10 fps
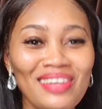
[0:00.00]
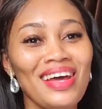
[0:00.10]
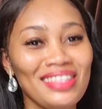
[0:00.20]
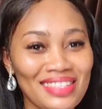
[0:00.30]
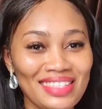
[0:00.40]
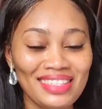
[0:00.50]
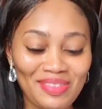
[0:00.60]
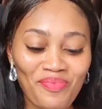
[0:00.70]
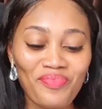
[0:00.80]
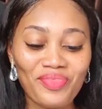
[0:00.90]
and that's it.
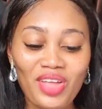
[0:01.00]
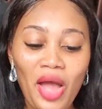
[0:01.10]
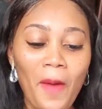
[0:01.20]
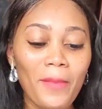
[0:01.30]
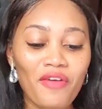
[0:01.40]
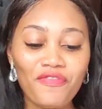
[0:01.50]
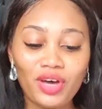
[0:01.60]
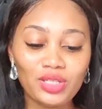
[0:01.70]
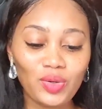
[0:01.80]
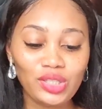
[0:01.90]
My
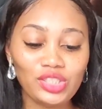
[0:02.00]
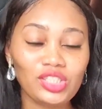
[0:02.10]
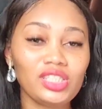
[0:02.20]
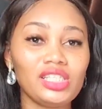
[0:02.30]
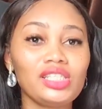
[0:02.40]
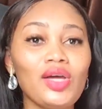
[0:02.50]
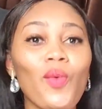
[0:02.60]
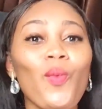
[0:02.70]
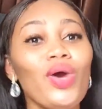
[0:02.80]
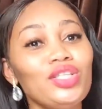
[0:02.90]
fourth question is,
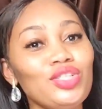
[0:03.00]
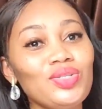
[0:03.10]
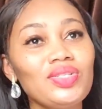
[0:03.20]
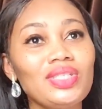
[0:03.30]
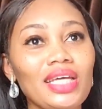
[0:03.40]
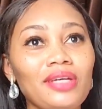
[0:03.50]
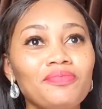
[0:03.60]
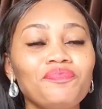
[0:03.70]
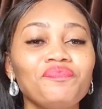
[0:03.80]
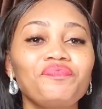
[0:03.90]
where do you stay?
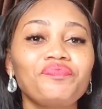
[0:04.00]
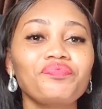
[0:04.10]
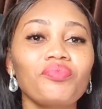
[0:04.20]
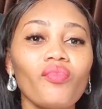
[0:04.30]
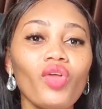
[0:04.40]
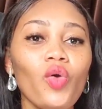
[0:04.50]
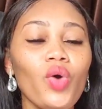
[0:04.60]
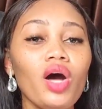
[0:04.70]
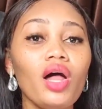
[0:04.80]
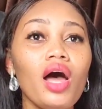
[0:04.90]

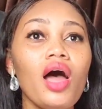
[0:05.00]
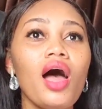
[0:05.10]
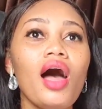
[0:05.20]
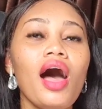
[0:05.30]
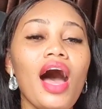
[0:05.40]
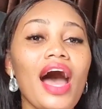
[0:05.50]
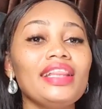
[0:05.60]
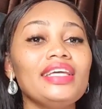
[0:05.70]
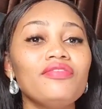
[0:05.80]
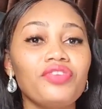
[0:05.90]
Well,
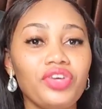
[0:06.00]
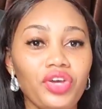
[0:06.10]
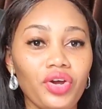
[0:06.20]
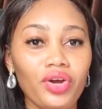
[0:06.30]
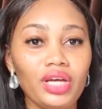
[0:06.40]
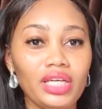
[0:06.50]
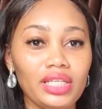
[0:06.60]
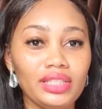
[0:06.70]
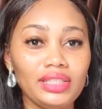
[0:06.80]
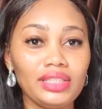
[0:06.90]
I live here
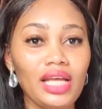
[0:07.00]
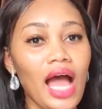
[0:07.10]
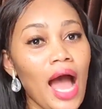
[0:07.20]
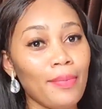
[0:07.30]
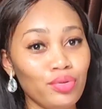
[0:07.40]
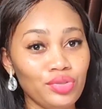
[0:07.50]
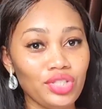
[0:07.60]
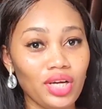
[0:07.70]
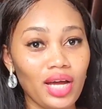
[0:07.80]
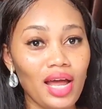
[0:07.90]
in
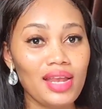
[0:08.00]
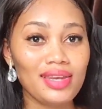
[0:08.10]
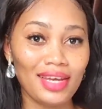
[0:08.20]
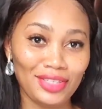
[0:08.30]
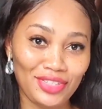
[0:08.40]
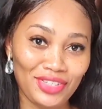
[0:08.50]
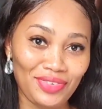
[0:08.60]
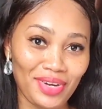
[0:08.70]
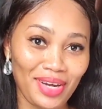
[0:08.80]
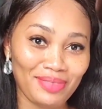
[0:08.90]
Abuja,
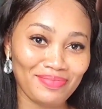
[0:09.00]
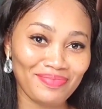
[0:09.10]
Nigeria.